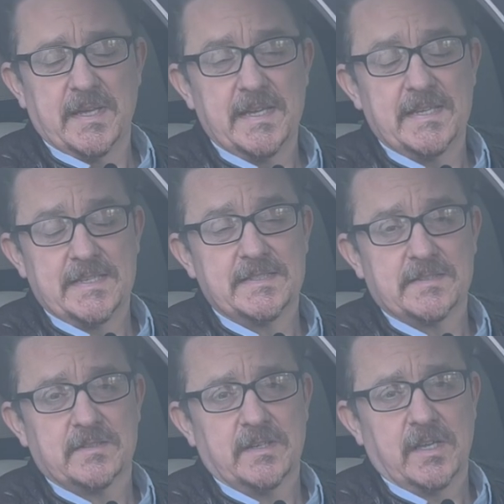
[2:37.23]
it
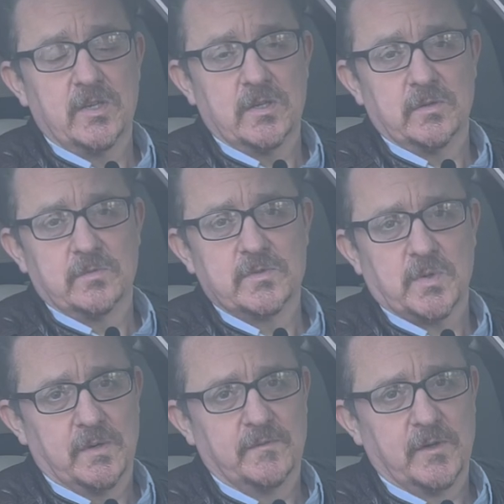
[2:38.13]
is a new
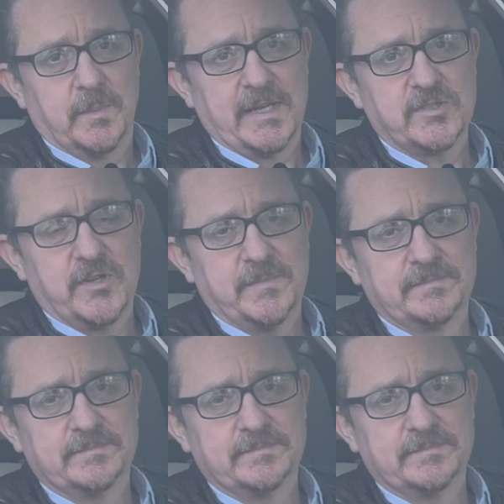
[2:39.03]
12-volt battery.